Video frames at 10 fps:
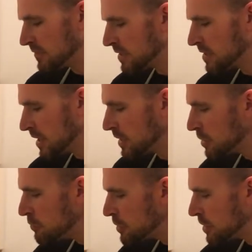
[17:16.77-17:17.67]
It's not a
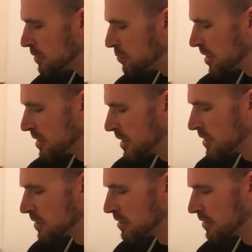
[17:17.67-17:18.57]
huge deal, but I
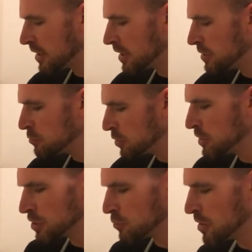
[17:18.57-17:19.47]
think you really
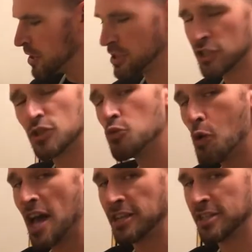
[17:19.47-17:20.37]
just want to
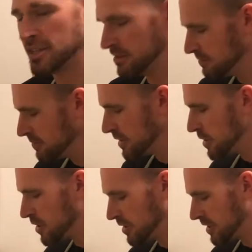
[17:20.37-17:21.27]
sweat the
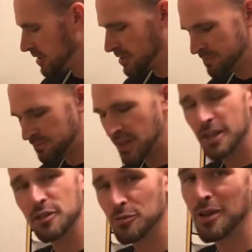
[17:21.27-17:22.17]
garlic,
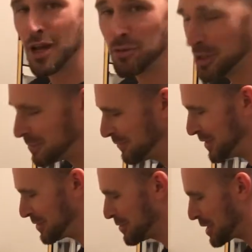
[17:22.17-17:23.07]
I believe,
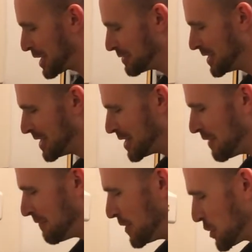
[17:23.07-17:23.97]
the cooking, the
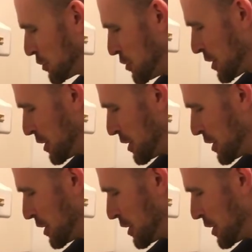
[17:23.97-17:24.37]
official cooking